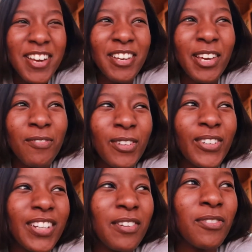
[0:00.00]
if you
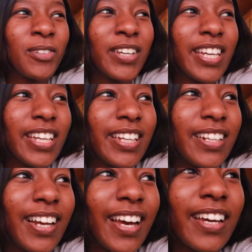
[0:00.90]
if you
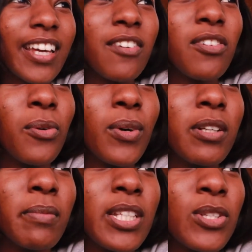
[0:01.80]
keen like if you
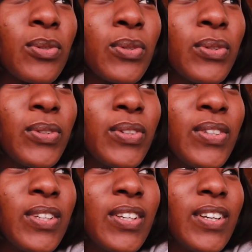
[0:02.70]
want me to
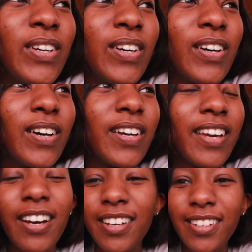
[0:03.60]

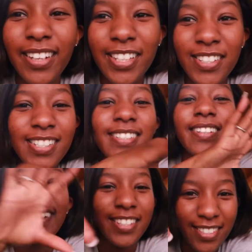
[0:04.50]
yeah, let's just
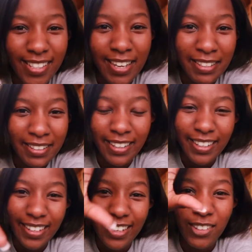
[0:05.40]
let's just end it
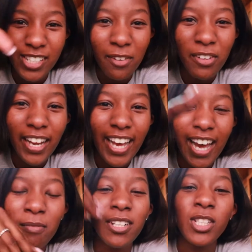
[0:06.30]
there because I feel like
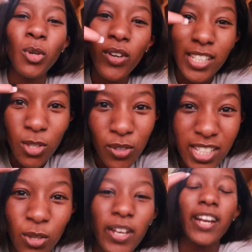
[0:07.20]
I'm gonna talk and talk and
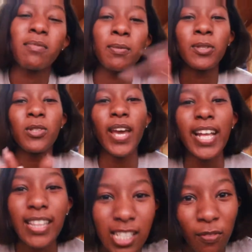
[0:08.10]
talk and I'm supposed to
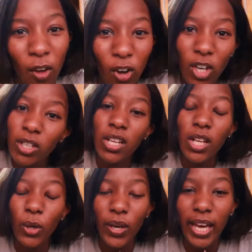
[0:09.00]
end this vlog.
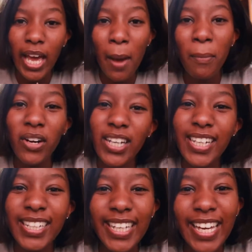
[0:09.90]
Okay, bye
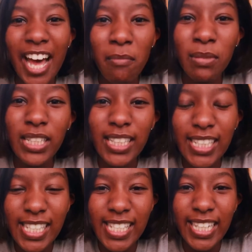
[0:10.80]
donkey
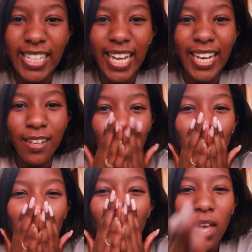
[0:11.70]
amo, seen yalla,
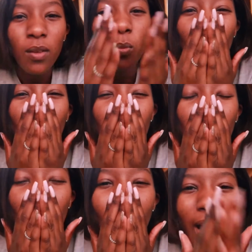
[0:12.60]

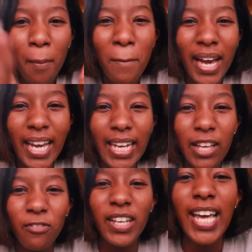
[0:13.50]
bye
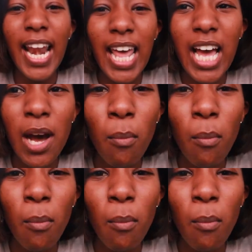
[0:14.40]
alifa yalla,